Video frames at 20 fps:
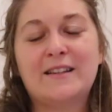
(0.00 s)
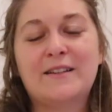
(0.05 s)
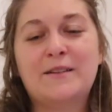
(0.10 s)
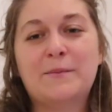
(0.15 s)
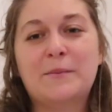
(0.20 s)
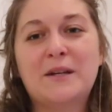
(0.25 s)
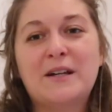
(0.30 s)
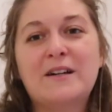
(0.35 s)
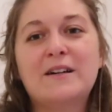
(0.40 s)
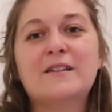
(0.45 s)

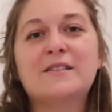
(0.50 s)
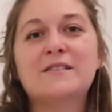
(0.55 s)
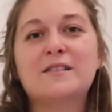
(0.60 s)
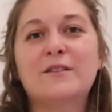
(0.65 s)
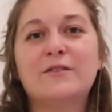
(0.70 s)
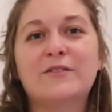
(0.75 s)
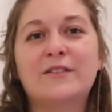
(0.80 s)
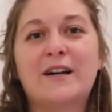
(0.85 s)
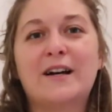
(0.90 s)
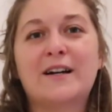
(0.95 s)
because
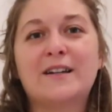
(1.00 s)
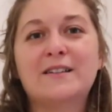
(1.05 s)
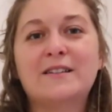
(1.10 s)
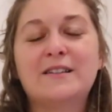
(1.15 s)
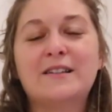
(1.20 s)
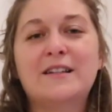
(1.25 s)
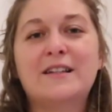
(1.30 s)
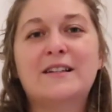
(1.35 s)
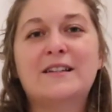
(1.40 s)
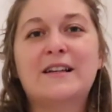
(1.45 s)
of that,
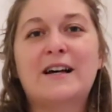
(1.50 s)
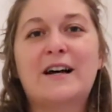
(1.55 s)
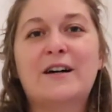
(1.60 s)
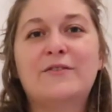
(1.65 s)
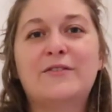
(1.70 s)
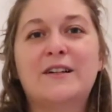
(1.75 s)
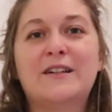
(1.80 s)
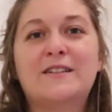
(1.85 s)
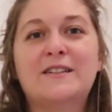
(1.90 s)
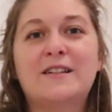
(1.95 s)
it
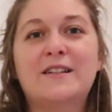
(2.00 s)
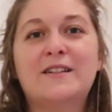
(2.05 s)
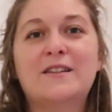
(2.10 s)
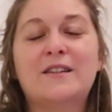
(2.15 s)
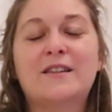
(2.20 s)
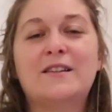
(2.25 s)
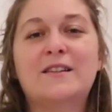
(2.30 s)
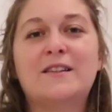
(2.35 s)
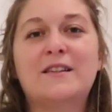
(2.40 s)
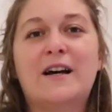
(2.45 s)

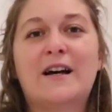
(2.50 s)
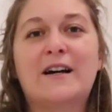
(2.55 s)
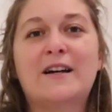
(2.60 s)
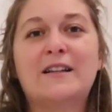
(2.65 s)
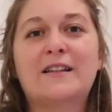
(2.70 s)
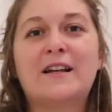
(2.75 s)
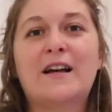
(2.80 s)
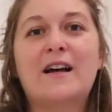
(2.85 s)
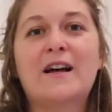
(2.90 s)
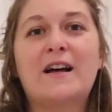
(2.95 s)
affected
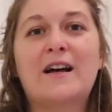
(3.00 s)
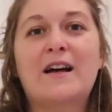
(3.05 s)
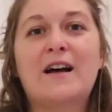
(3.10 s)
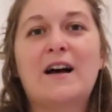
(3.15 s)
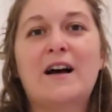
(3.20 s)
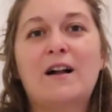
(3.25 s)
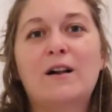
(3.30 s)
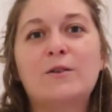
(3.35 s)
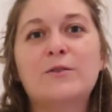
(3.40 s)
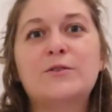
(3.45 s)
that
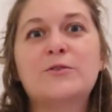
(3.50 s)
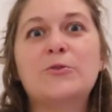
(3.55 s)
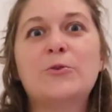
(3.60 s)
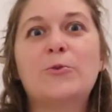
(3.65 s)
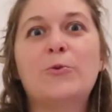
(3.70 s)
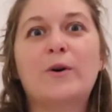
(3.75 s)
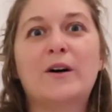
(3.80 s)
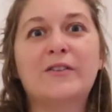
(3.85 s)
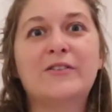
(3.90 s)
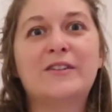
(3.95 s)
I also
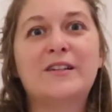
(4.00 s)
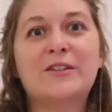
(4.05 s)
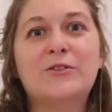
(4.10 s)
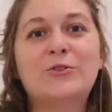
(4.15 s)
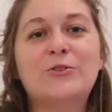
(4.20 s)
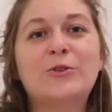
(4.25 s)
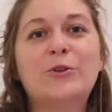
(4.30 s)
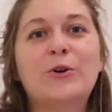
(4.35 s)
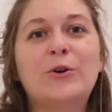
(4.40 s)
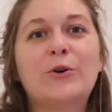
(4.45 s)
wanted
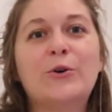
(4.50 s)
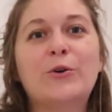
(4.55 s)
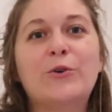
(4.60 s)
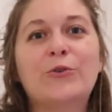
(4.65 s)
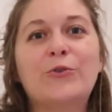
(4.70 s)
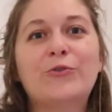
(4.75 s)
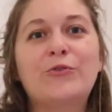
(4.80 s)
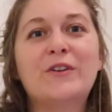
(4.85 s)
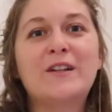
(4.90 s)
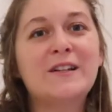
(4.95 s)
to
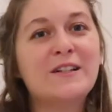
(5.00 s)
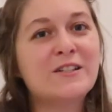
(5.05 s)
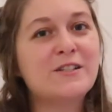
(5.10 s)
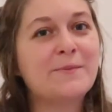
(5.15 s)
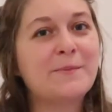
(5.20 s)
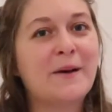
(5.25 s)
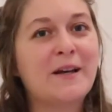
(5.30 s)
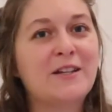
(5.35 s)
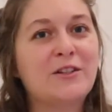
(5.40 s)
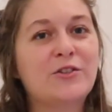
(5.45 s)
go finish
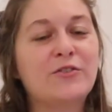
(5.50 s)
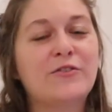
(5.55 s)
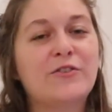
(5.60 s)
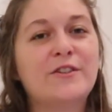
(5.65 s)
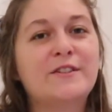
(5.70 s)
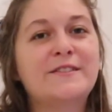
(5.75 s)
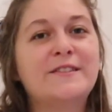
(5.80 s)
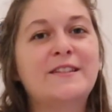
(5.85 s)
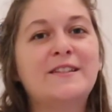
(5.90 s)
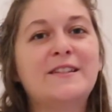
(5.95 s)
my
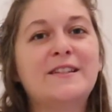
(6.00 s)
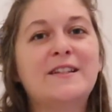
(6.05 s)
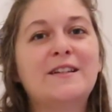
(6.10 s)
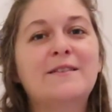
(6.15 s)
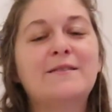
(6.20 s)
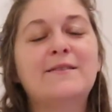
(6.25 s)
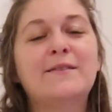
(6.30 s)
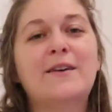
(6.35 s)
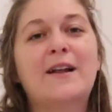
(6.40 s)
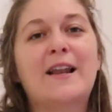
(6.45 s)

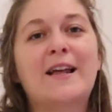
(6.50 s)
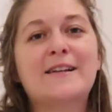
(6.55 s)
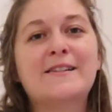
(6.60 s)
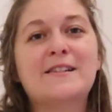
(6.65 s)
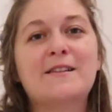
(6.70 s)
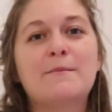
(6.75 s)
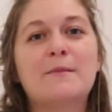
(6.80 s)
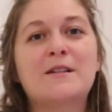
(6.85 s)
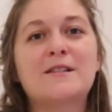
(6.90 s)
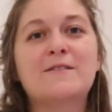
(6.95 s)
university the last
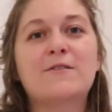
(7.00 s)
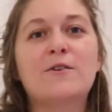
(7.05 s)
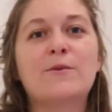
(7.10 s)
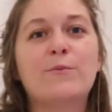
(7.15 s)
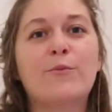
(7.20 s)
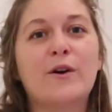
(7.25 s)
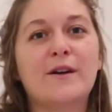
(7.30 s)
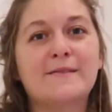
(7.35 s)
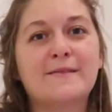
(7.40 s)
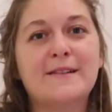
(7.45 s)
semester in
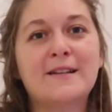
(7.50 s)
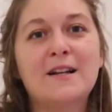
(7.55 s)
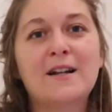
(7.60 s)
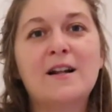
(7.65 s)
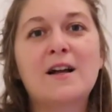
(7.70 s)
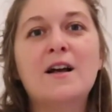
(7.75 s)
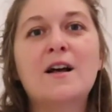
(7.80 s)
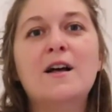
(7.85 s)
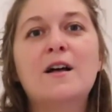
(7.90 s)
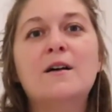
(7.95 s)
Brazil,
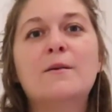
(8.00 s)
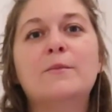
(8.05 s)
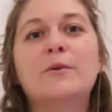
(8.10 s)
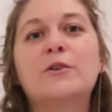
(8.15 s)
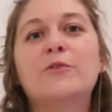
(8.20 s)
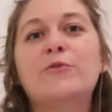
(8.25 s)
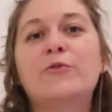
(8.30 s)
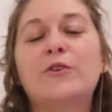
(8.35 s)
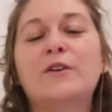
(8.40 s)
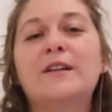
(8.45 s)

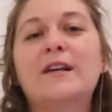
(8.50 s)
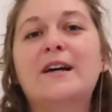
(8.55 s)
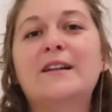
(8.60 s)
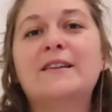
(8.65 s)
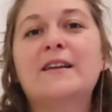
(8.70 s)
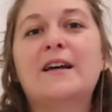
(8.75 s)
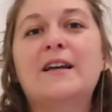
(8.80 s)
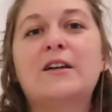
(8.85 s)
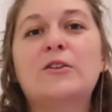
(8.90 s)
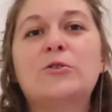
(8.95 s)
but for that
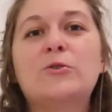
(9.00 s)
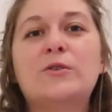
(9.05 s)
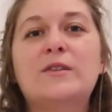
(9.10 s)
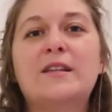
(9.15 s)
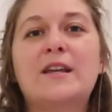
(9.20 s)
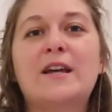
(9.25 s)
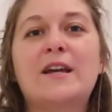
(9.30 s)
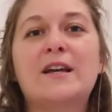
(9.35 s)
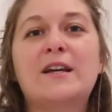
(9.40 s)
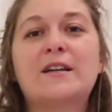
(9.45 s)
I had to
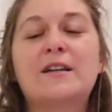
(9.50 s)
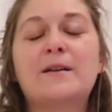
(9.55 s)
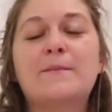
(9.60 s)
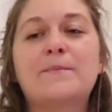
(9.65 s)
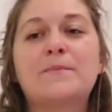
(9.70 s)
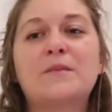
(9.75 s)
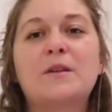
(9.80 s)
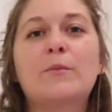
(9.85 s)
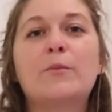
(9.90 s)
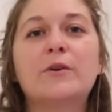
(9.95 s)
take
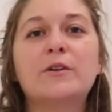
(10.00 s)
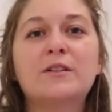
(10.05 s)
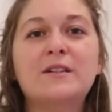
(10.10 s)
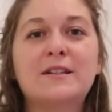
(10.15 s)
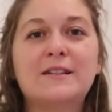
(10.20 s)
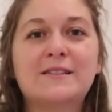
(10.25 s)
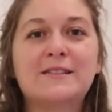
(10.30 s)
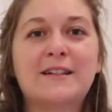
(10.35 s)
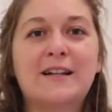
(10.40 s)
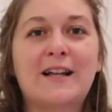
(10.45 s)

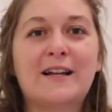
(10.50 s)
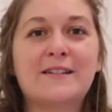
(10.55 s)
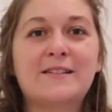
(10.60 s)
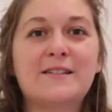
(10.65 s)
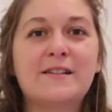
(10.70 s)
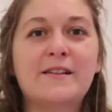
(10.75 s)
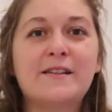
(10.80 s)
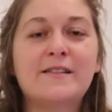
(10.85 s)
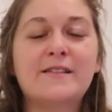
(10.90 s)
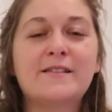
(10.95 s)
Portuguese
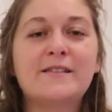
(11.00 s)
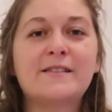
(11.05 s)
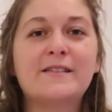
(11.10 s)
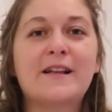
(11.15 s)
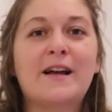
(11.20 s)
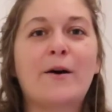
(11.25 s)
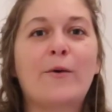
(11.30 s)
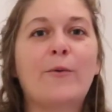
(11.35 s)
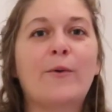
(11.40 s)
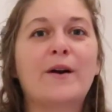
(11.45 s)
classes
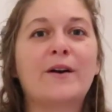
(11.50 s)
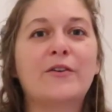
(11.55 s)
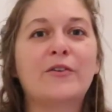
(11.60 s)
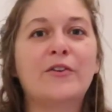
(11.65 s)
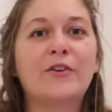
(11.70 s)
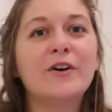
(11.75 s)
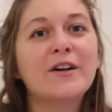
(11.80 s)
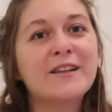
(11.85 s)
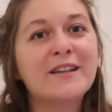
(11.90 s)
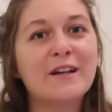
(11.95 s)
that were
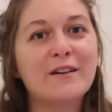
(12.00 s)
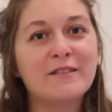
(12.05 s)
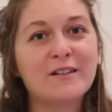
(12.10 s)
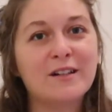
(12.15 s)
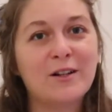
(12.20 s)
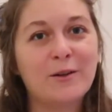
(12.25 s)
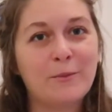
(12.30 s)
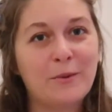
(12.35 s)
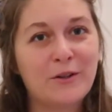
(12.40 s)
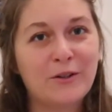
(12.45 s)
not
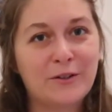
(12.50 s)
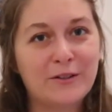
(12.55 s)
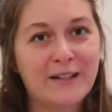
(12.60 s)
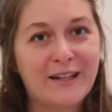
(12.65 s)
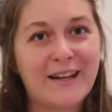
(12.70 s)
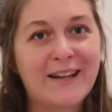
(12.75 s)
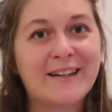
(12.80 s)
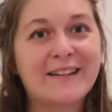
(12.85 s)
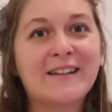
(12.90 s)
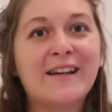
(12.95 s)
available
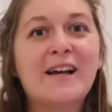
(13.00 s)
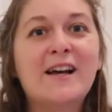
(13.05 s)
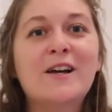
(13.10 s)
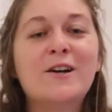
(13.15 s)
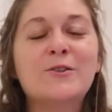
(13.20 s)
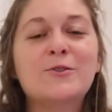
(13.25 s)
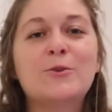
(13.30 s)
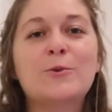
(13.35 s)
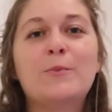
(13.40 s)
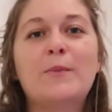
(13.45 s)
online.
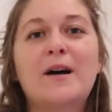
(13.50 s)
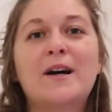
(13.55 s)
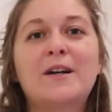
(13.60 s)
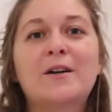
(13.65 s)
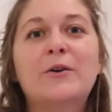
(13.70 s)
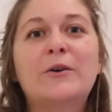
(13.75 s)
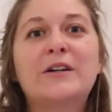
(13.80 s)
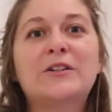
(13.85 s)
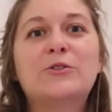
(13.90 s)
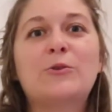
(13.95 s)
So by
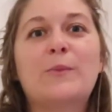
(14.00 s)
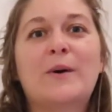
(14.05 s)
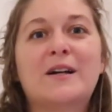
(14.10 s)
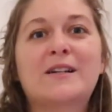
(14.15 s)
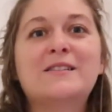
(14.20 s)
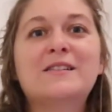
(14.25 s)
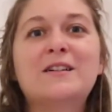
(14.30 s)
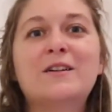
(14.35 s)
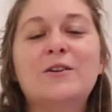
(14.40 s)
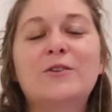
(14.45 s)
going to
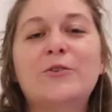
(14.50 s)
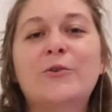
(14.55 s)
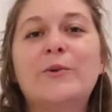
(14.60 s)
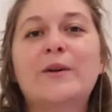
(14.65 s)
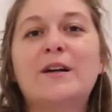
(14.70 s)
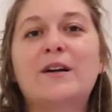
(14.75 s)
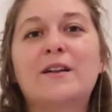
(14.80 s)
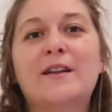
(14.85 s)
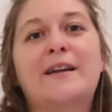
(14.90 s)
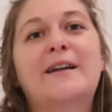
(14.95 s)
Mexico
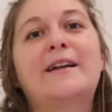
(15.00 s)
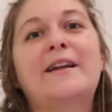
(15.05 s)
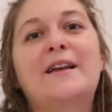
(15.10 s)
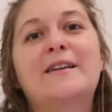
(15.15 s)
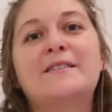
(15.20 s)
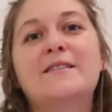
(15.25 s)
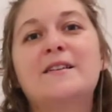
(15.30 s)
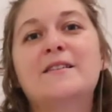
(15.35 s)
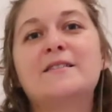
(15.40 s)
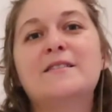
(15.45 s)
doing online
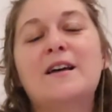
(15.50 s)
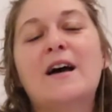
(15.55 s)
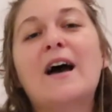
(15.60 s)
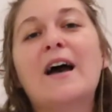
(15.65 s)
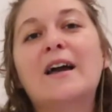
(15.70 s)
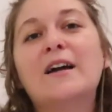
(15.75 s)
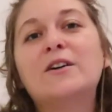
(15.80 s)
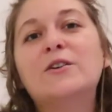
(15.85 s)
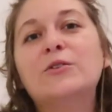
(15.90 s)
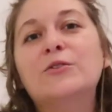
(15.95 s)
classes,
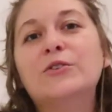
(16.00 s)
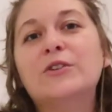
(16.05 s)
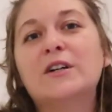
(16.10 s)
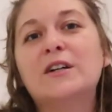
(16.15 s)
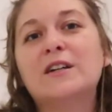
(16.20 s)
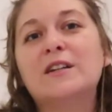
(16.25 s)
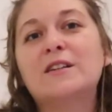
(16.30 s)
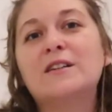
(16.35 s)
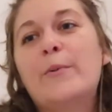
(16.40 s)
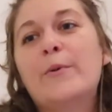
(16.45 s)
I could
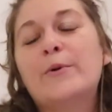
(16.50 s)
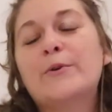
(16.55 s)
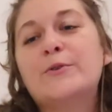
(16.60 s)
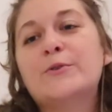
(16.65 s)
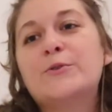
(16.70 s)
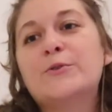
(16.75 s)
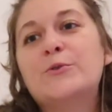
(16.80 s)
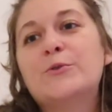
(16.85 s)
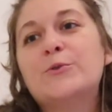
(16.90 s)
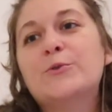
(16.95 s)
not
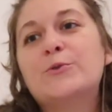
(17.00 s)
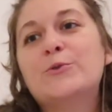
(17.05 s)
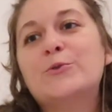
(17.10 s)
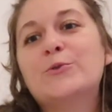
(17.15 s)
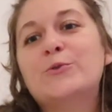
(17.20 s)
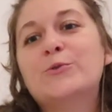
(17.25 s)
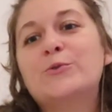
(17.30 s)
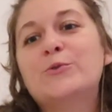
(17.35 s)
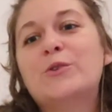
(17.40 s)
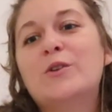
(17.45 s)

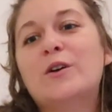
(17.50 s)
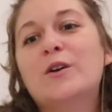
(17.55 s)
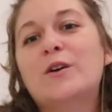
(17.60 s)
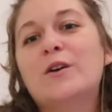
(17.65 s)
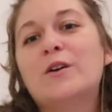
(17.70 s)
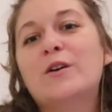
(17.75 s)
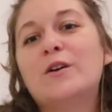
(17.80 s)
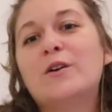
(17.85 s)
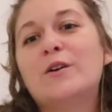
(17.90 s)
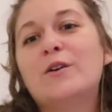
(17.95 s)
pursue
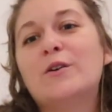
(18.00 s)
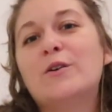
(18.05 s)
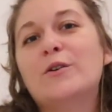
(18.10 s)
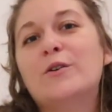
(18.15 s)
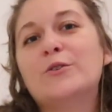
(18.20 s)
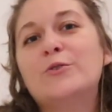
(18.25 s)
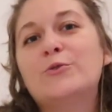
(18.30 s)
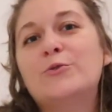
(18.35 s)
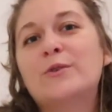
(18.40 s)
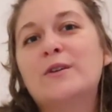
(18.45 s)
the
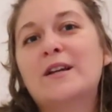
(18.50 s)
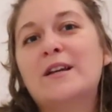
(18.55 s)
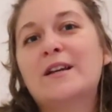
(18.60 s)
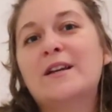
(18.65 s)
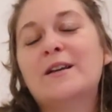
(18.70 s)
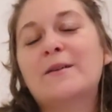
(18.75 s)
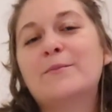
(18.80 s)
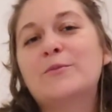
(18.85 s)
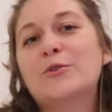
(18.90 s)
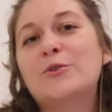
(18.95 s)

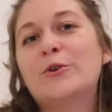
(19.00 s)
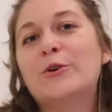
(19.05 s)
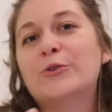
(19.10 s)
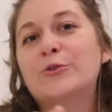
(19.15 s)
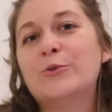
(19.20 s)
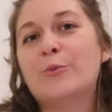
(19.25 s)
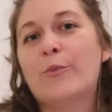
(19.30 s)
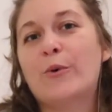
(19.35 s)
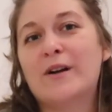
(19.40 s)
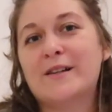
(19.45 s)
dream to go
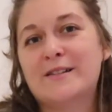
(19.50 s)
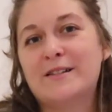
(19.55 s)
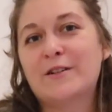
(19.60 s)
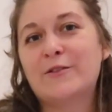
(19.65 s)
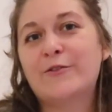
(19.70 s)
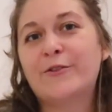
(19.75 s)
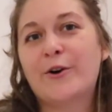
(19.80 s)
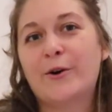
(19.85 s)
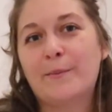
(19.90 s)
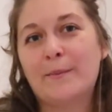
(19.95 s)
to Brazil
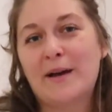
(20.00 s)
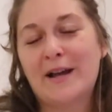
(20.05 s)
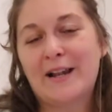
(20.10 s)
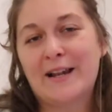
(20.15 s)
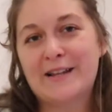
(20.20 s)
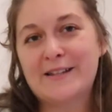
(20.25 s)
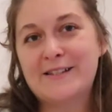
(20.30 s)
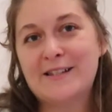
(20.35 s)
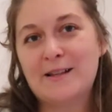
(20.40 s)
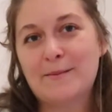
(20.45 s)
for my
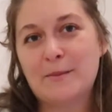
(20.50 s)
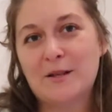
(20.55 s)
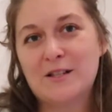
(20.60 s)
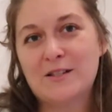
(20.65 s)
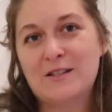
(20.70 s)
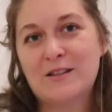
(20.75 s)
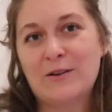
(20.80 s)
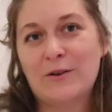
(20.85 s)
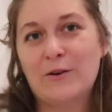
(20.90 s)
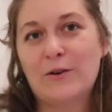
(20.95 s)
last
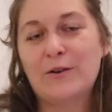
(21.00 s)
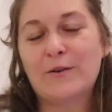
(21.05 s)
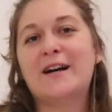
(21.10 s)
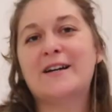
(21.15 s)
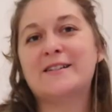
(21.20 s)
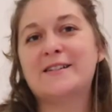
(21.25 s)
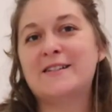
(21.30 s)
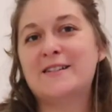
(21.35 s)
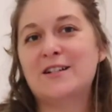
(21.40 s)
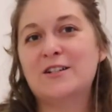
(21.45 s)
semester. I
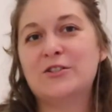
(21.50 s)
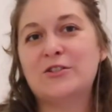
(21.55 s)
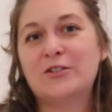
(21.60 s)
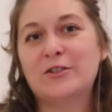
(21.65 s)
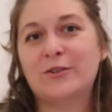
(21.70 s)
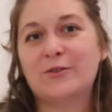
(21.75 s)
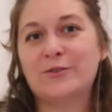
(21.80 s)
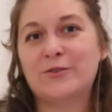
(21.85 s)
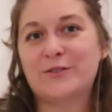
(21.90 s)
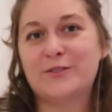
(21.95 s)
still
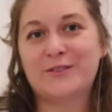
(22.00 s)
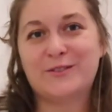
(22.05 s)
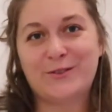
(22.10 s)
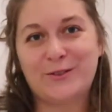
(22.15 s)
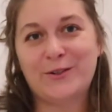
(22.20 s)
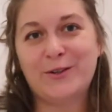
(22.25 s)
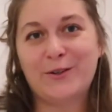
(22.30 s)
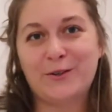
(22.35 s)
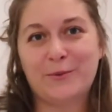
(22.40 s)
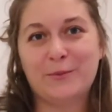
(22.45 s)
chose to
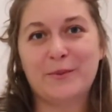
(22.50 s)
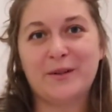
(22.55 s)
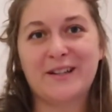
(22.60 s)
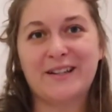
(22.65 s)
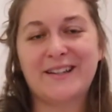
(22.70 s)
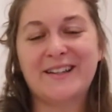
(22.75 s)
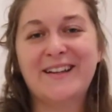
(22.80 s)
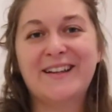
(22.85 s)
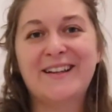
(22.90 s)
go, but